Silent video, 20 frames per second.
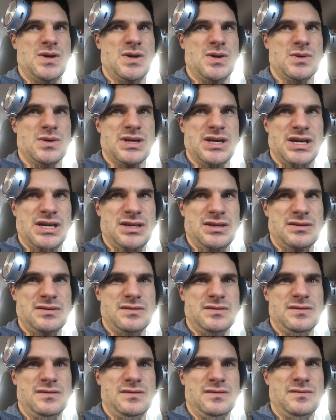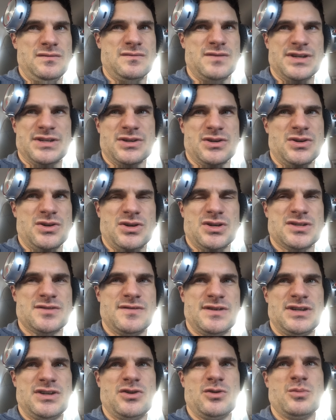Okay. What occurs
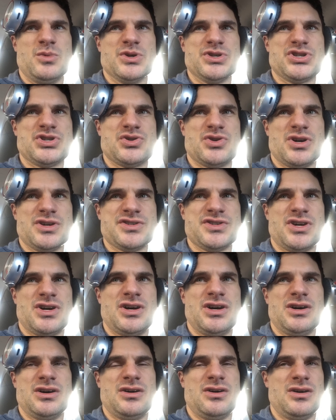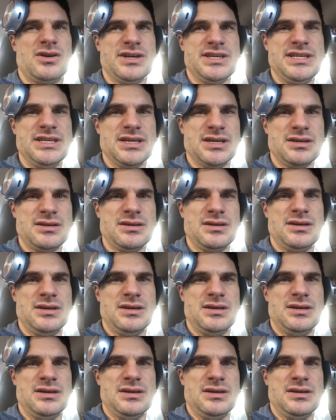when no more straws are here?
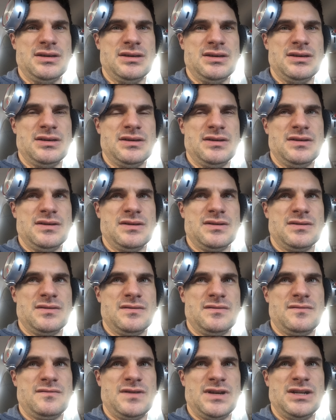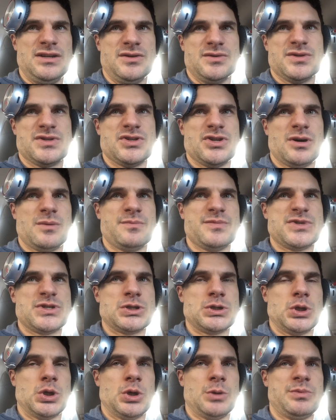Well, you stop
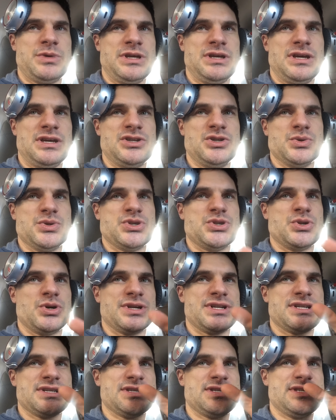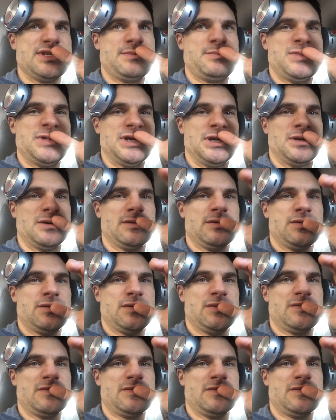slurping and you start sipping.